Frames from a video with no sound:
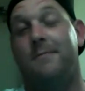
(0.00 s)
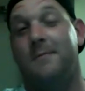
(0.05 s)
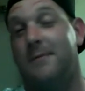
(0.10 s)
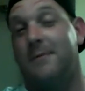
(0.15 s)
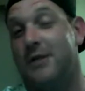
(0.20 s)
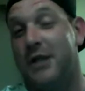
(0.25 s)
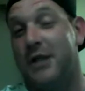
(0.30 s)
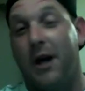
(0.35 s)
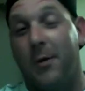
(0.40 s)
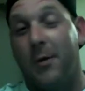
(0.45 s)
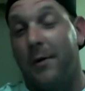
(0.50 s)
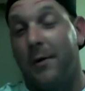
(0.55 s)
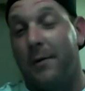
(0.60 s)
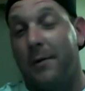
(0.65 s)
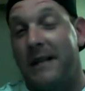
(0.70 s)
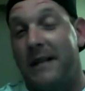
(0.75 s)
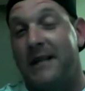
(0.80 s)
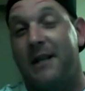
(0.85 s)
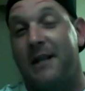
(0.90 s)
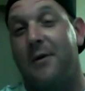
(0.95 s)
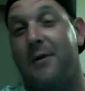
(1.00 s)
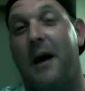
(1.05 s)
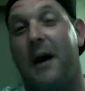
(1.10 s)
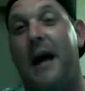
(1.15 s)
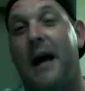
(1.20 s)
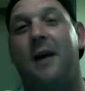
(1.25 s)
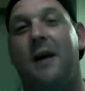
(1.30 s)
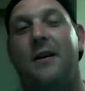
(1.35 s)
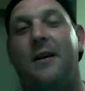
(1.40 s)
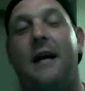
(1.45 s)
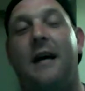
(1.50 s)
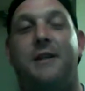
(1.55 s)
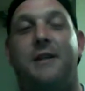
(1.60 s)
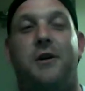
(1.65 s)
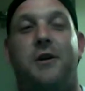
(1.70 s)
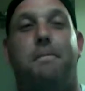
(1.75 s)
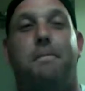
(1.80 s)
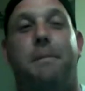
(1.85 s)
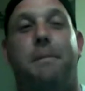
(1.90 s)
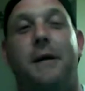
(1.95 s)
joking, messing around, and I
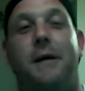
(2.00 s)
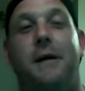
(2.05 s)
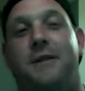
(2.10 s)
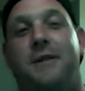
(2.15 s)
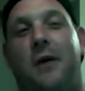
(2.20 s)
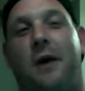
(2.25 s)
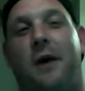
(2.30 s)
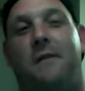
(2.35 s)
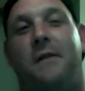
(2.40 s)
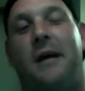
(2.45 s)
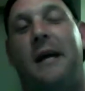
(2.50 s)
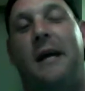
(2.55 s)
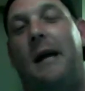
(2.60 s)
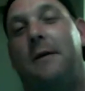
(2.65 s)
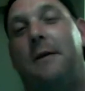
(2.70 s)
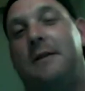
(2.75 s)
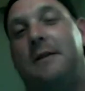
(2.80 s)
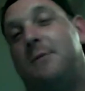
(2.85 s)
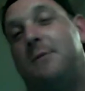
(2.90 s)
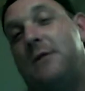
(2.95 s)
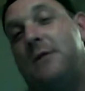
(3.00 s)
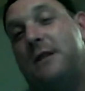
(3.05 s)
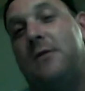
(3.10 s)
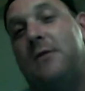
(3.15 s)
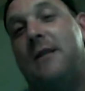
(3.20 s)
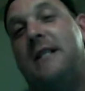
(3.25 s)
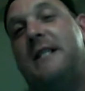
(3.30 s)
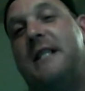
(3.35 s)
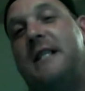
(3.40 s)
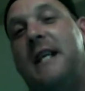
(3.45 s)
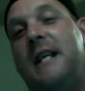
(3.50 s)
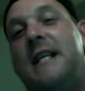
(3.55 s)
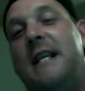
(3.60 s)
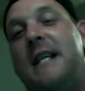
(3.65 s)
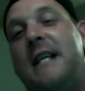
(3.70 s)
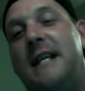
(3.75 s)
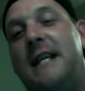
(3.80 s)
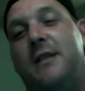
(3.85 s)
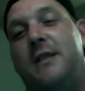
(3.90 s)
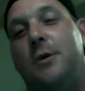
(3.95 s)
took a picture of it, and I was going to send
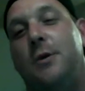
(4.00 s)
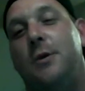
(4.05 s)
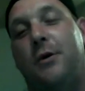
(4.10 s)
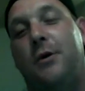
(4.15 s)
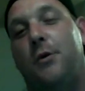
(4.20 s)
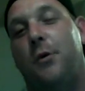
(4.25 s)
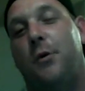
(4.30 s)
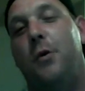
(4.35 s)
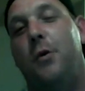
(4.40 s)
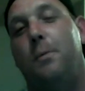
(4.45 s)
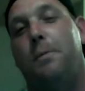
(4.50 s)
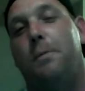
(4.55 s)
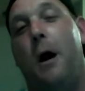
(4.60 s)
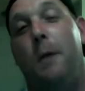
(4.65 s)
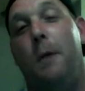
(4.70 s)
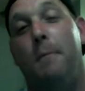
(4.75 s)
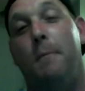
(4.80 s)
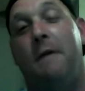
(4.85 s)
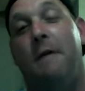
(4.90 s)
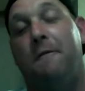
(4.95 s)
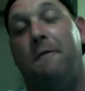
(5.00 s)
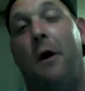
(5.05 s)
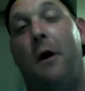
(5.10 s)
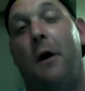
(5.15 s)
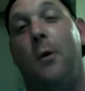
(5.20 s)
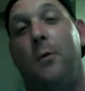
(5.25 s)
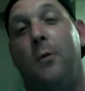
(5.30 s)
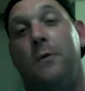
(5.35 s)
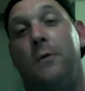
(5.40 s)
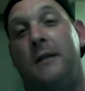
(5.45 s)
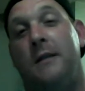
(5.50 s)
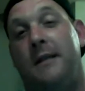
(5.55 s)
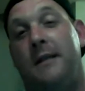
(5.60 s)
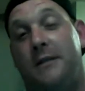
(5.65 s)
it into the group on my phone,